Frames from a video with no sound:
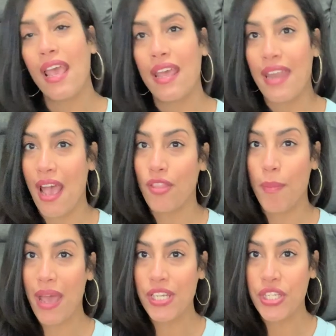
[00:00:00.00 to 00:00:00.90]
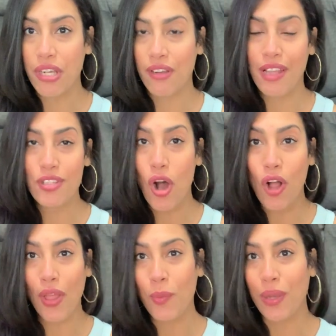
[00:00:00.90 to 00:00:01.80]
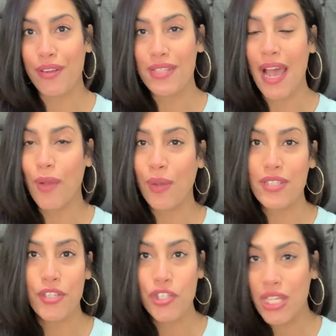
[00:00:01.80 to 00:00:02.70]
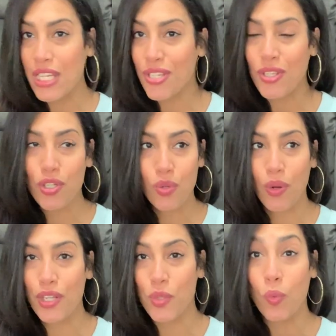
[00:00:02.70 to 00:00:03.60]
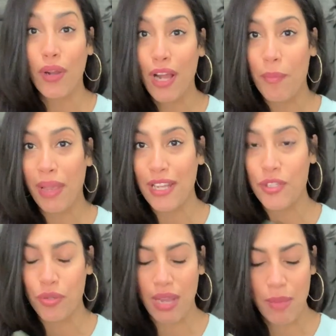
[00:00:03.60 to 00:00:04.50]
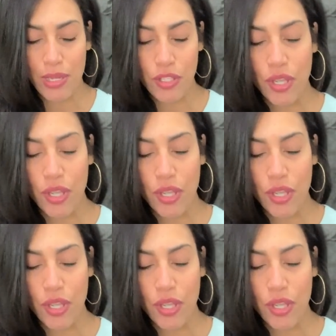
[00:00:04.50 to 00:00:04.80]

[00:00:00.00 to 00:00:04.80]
And now the past year, that's all I wear is high-waisted jeans, shorts, workout pants, you name it.